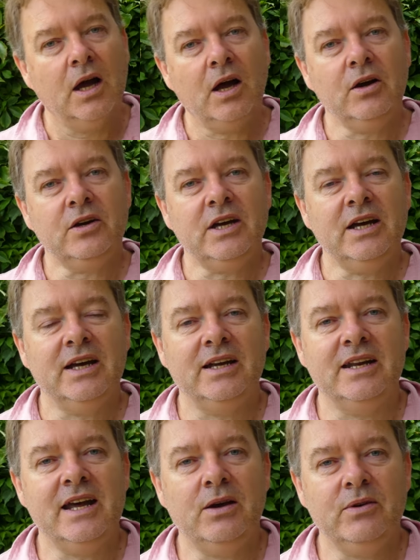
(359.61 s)
Okay,
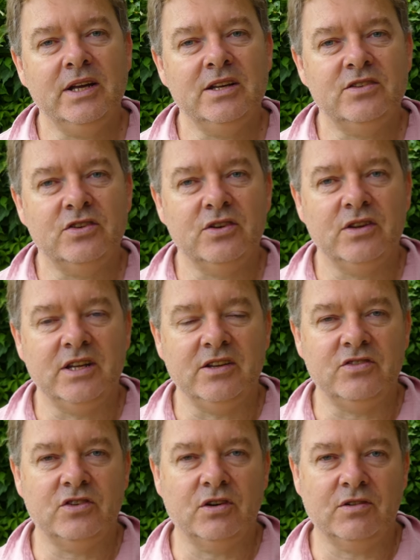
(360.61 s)
now into the
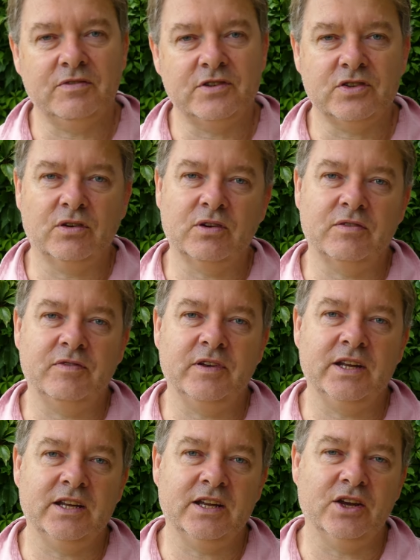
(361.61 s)
stock
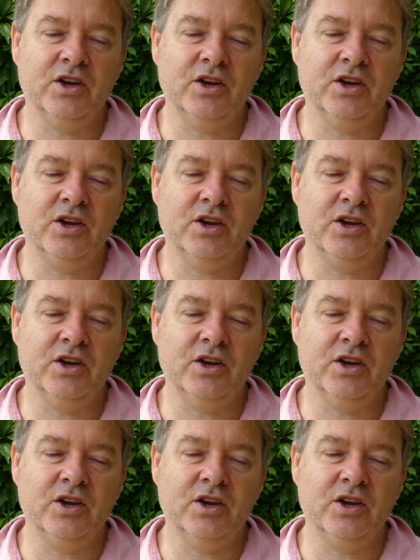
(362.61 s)
photography